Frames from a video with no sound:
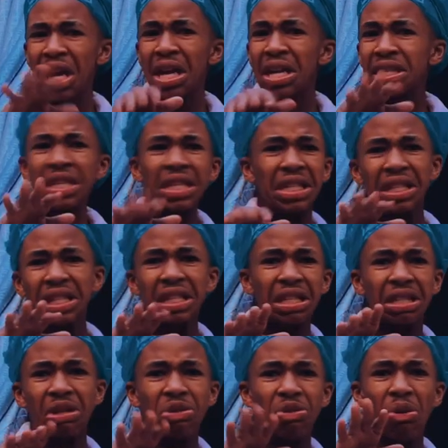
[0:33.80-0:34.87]
Since
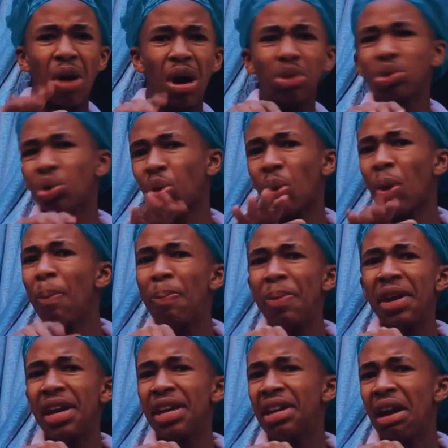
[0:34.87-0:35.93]
you know how to grow a
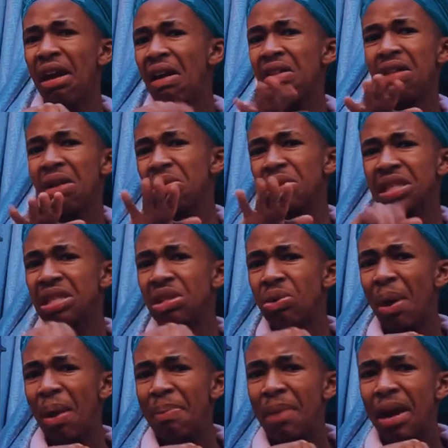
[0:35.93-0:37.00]
beard, now you think you're
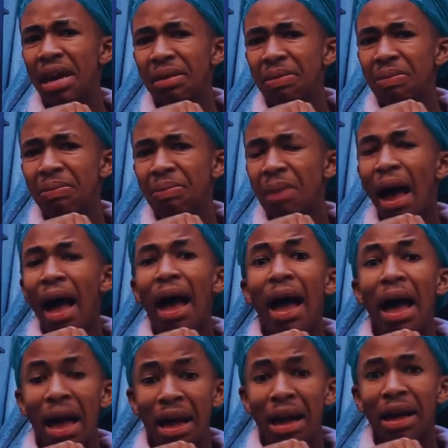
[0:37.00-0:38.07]
a man.
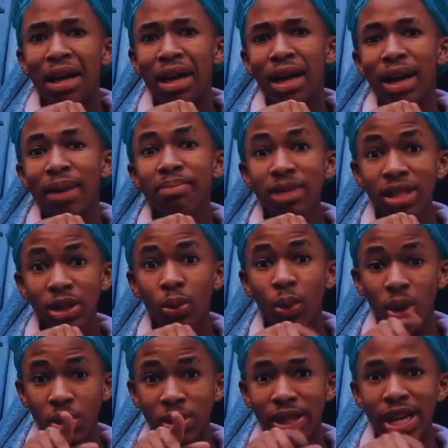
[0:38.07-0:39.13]
Me, when
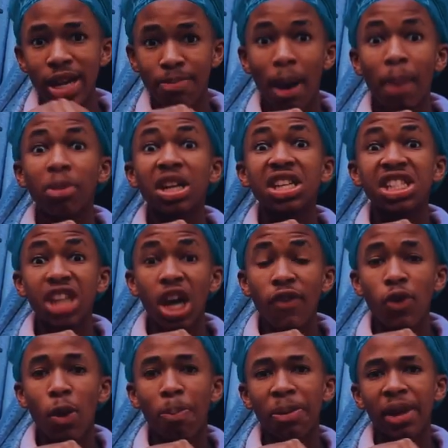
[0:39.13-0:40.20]
you sleep, I'm gonna shave your
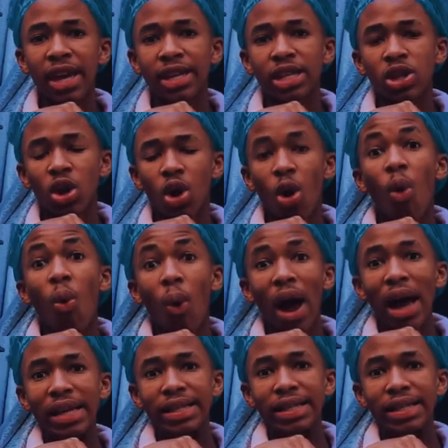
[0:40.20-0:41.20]
beard. Watch.